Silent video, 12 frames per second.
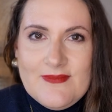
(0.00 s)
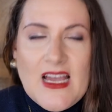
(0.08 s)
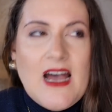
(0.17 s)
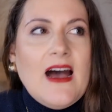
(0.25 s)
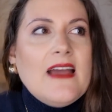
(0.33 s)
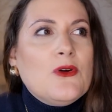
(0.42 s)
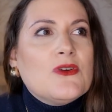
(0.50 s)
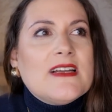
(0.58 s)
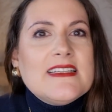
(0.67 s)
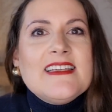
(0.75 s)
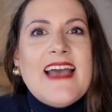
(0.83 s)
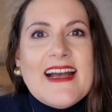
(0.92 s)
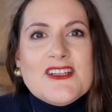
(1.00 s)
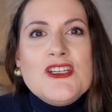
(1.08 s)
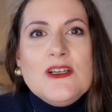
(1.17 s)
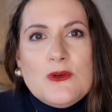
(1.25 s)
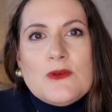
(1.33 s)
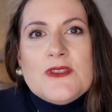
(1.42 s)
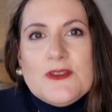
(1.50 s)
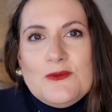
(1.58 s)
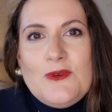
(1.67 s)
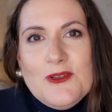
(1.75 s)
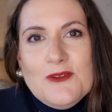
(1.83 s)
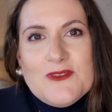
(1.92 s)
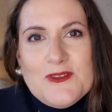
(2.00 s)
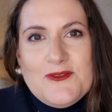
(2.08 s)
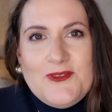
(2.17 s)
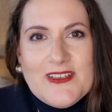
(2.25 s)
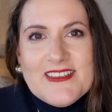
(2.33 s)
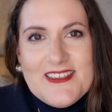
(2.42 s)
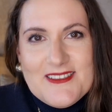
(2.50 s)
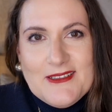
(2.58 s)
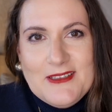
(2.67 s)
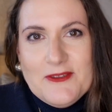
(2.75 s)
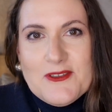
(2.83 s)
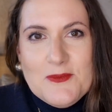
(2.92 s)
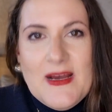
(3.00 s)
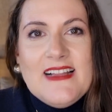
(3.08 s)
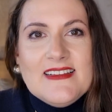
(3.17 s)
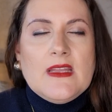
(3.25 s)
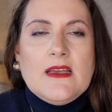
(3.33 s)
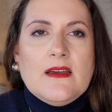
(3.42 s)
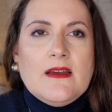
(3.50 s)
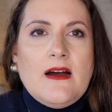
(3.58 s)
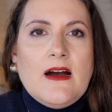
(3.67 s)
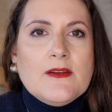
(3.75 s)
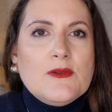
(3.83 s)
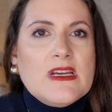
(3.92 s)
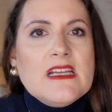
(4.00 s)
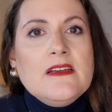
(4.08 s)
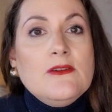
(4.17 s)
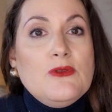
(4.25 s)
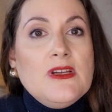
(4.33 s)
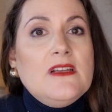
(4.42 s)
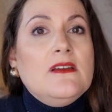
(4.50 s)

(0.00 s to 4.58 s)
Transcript: I already actually ordered one of the fragrances that I've smelled. I really